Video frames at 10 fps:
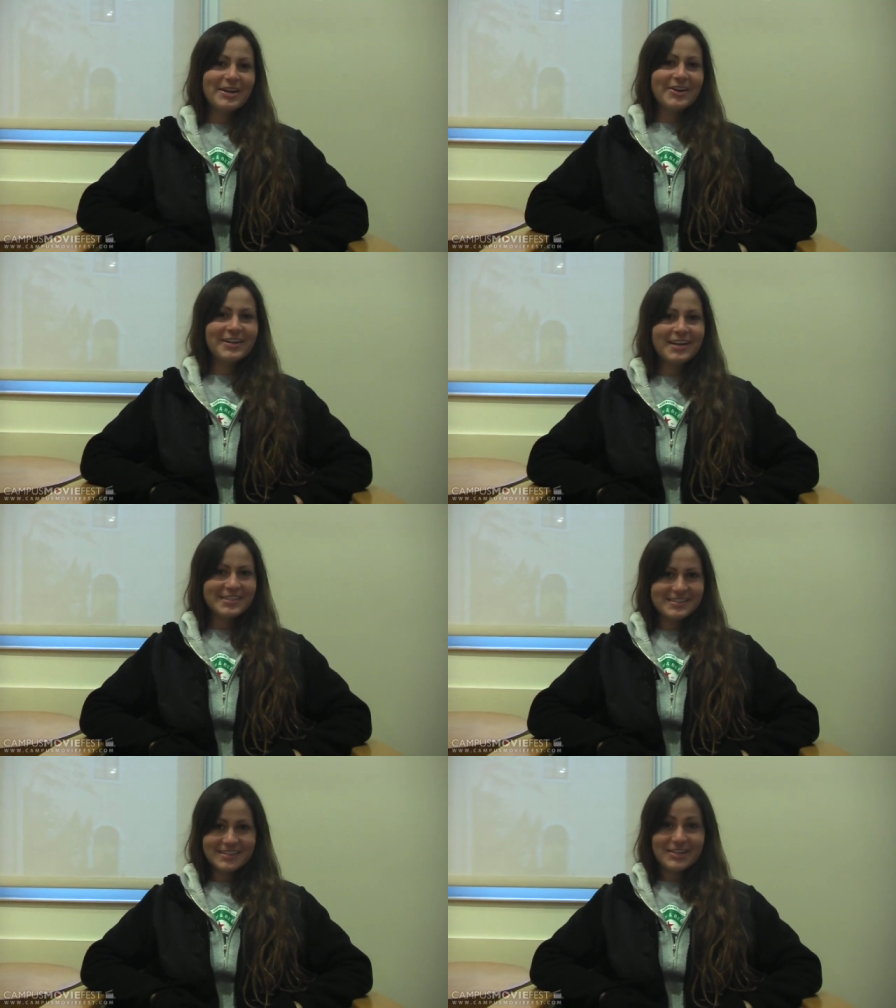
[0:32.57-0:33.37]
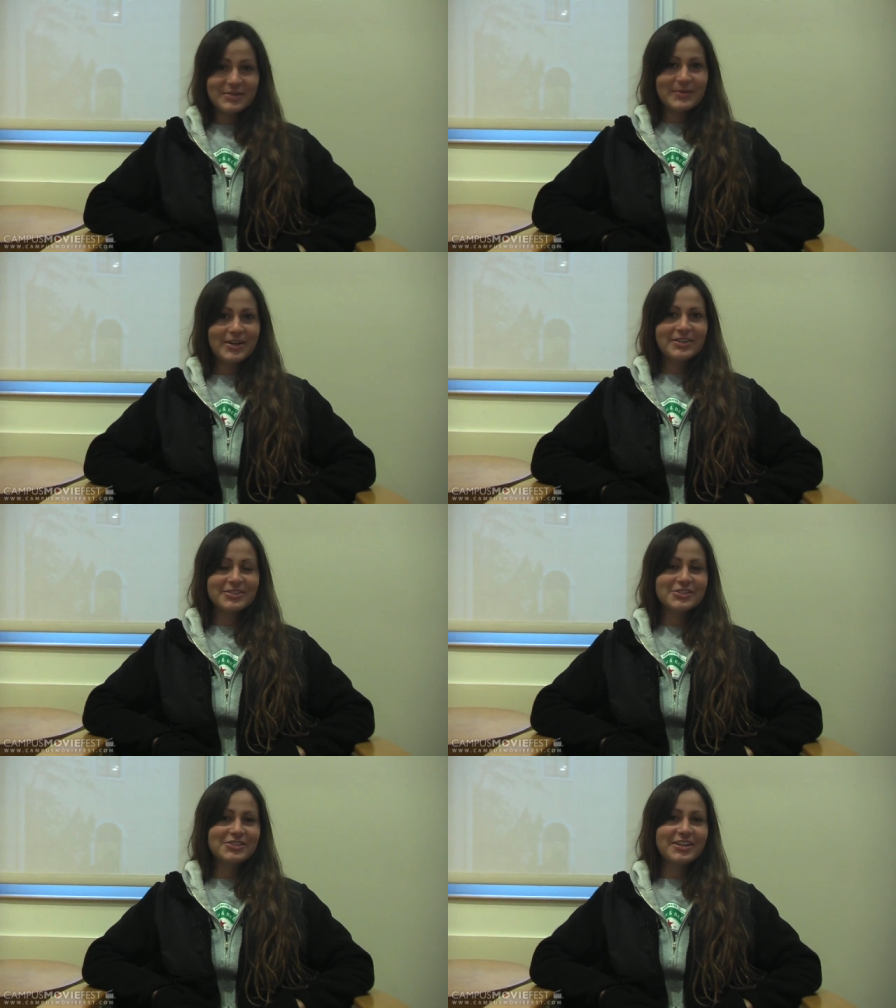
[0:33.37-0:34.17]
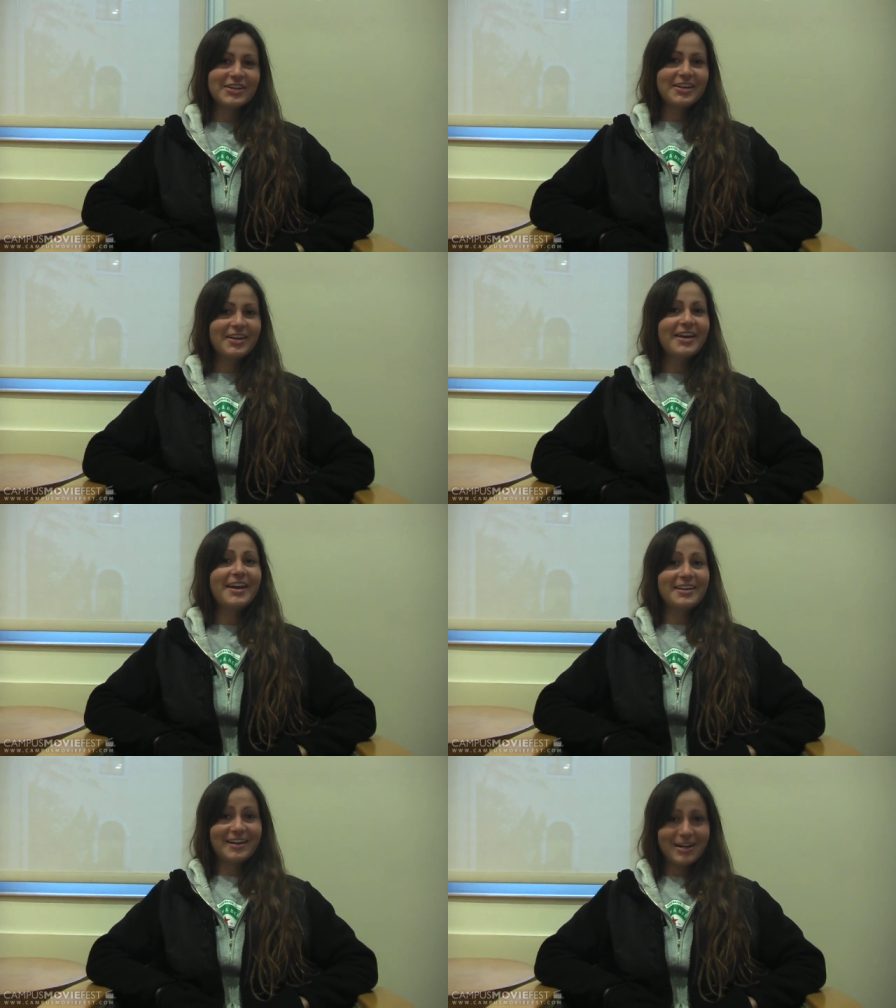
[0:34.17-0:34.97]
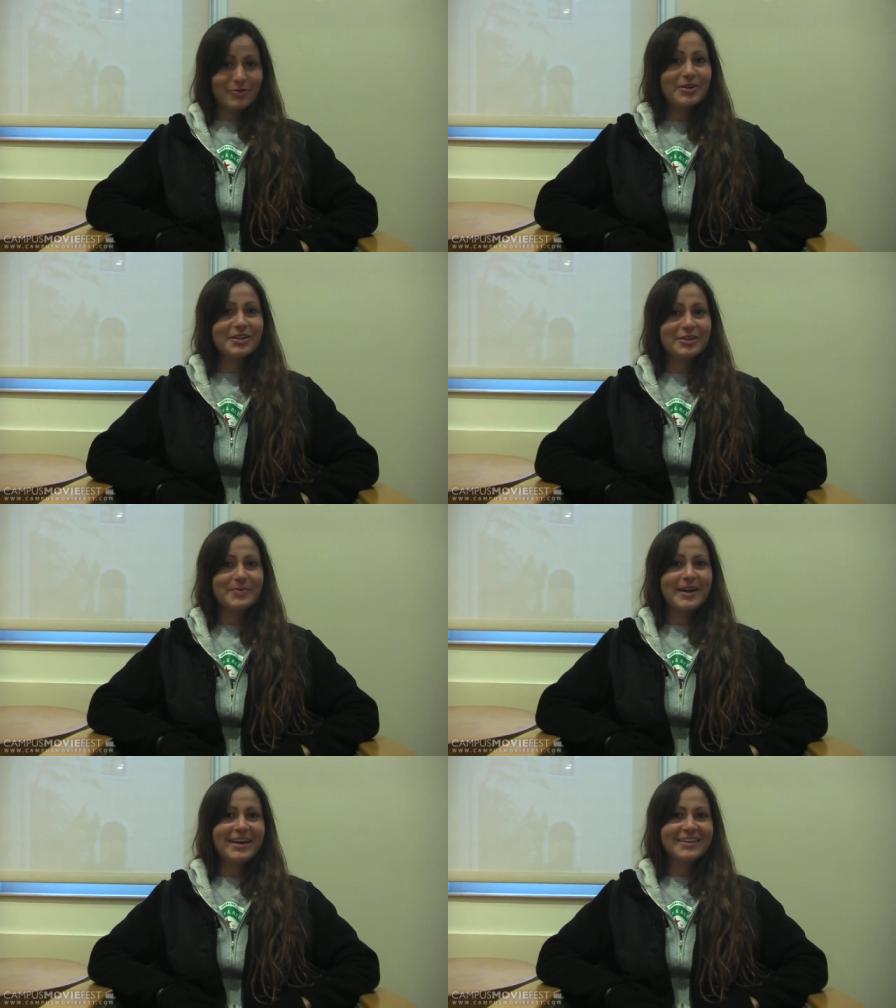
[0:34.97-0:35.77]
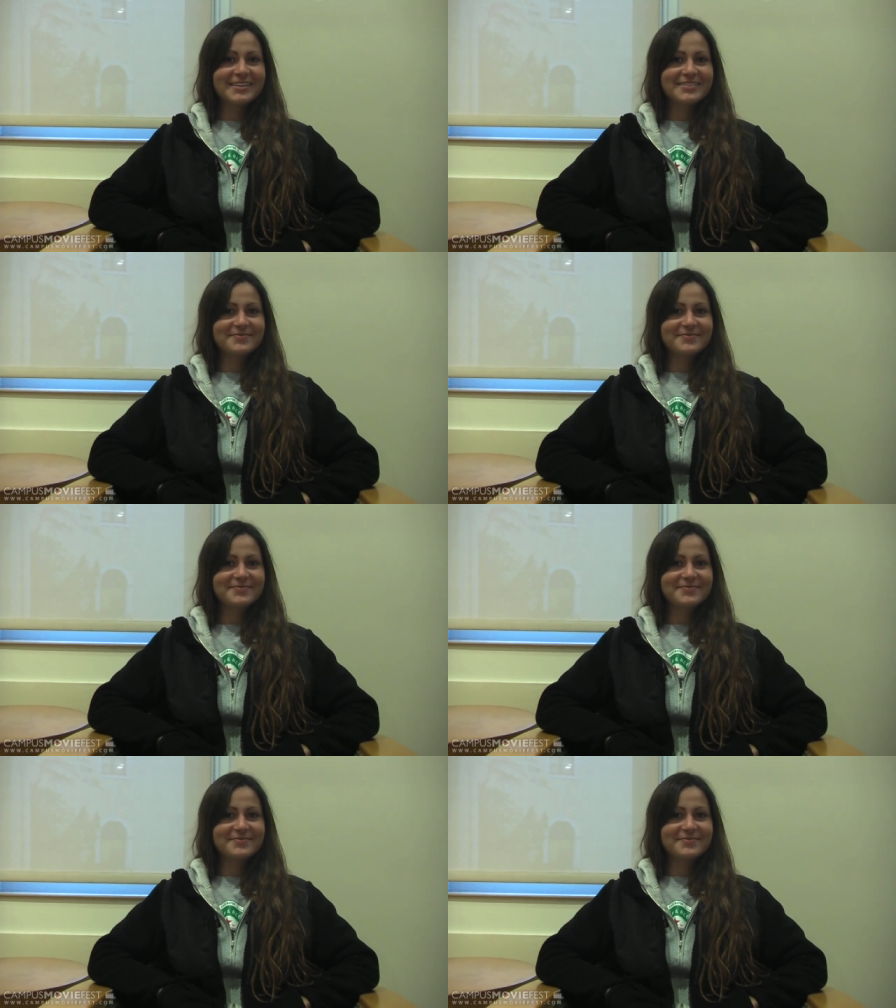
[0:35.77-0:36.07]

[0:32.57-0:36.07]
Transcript: Erin. I studied abroad in Australia, and I want to go back.